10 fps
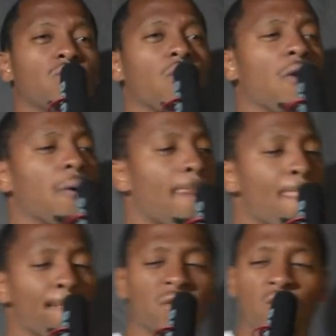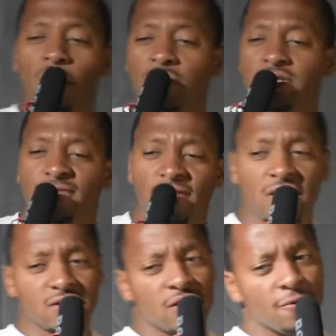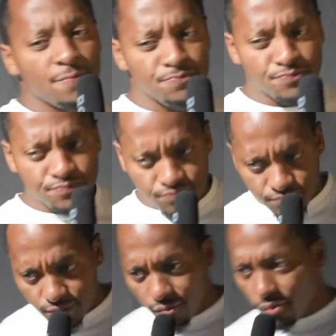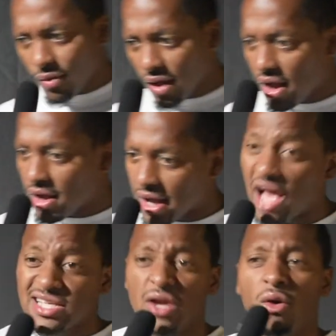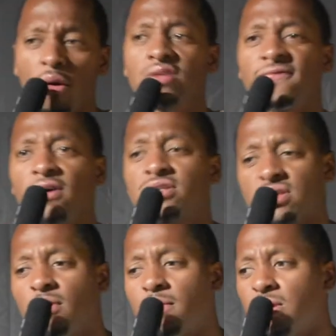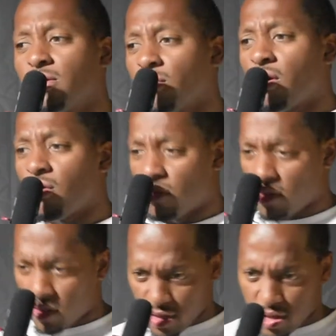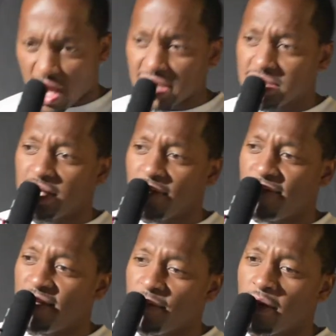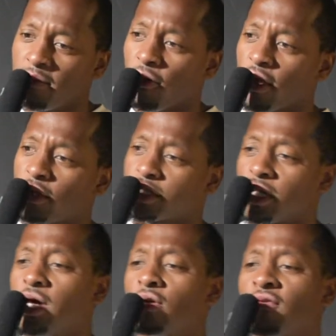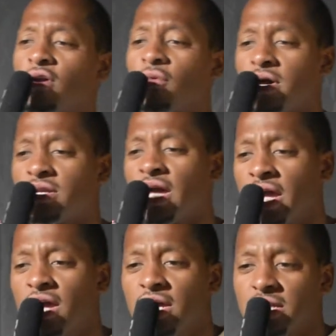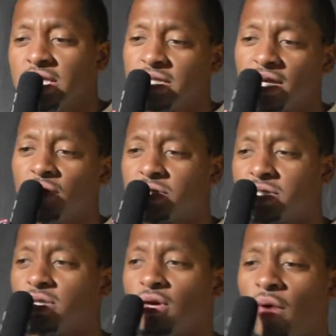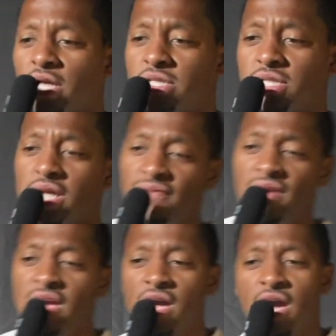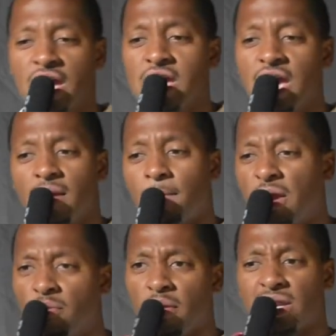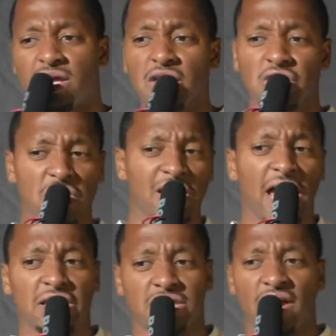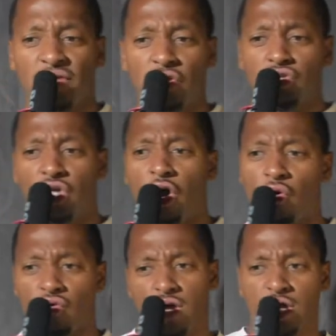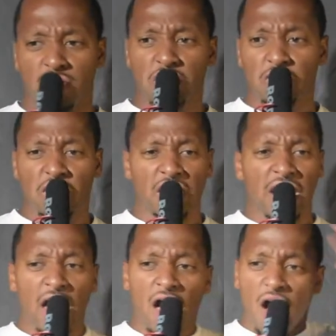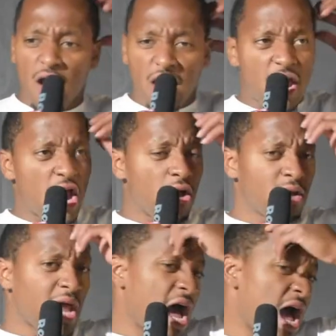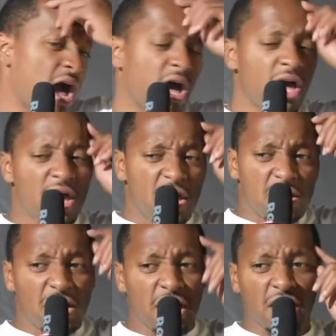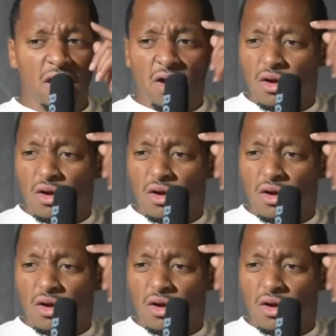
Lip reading: grown. Grown as fuck, though. And I say grown as fuck, some of them look grown. I seen a female bring her son over here one day. This nigga was sitting there watching TV. He had a beer belly. This nigga like 7 years old. This nigga got hairline, nigga,